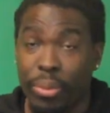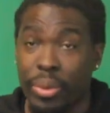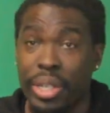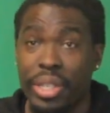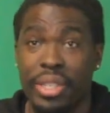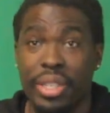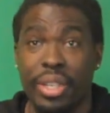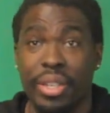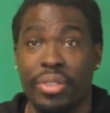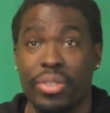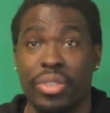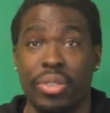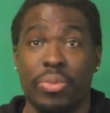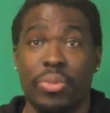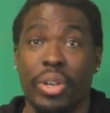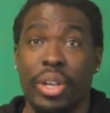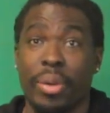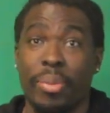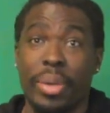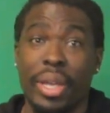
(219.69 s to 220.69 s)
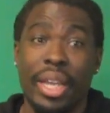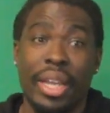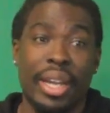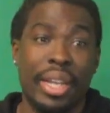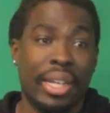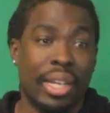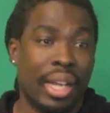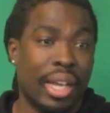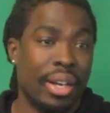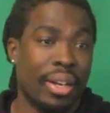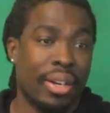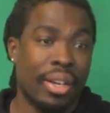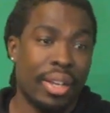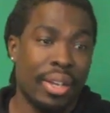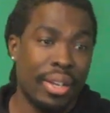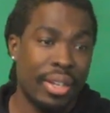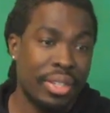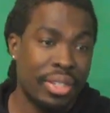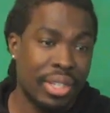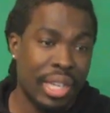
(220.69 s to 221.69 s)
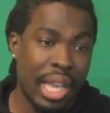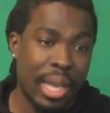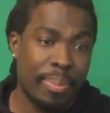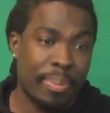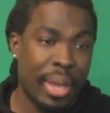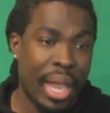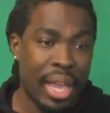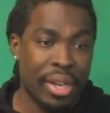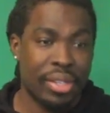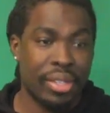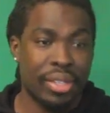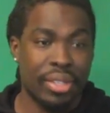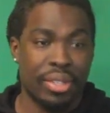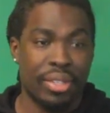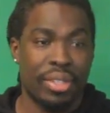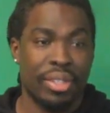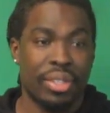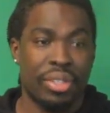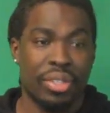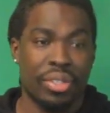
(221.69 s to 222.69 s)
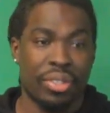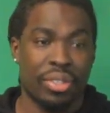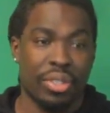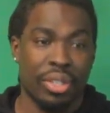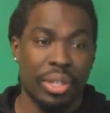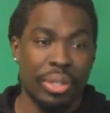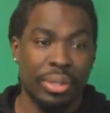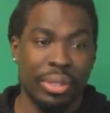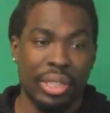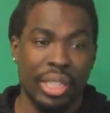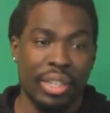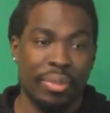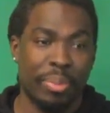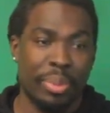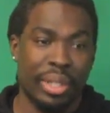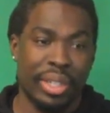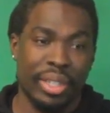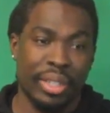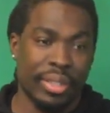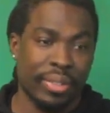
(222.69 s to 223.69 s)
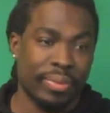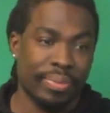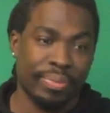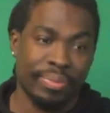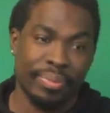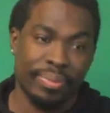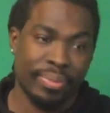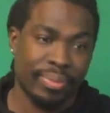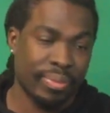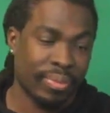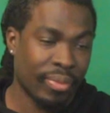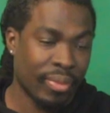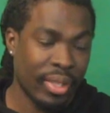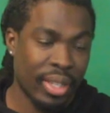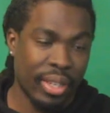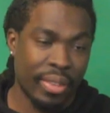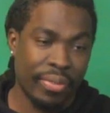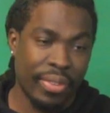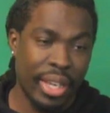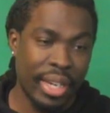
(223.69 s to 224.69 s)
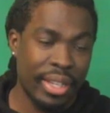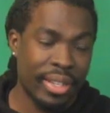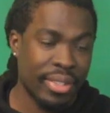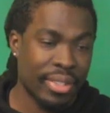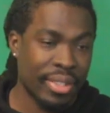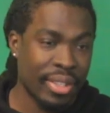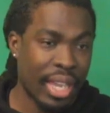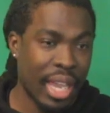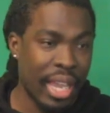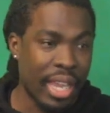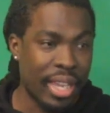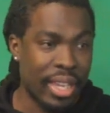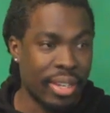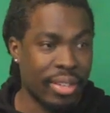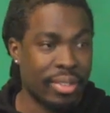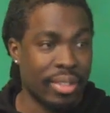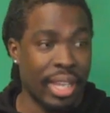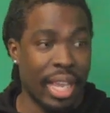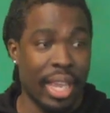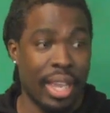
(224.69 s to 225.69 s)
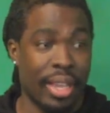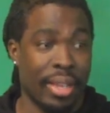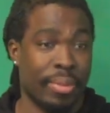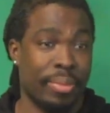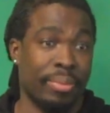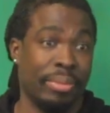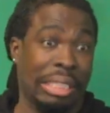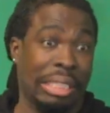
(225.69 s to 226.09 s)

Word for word: retail somewhere, man. I, I don't know. I just had passions to just do stuff, but skate. Damn.